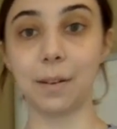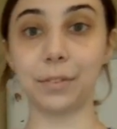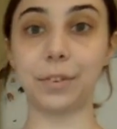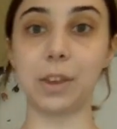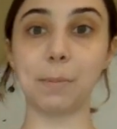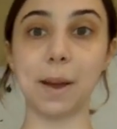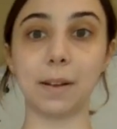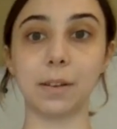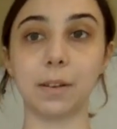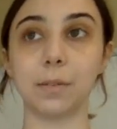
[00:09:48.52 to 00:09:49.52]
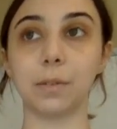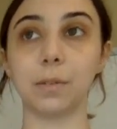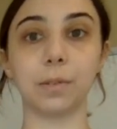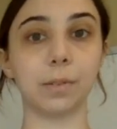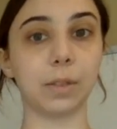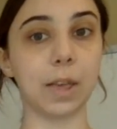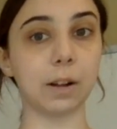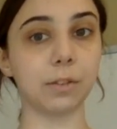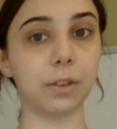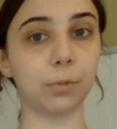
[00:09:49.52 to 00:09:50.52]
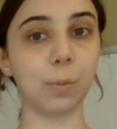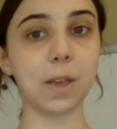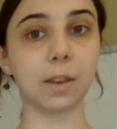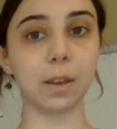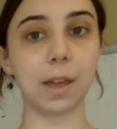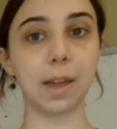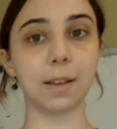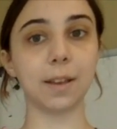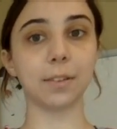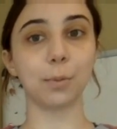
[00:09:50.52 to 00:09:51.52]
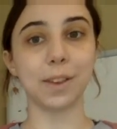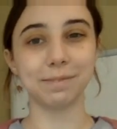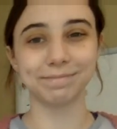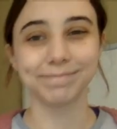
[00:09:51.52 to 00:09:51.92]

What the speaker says: see you back later this week and next week.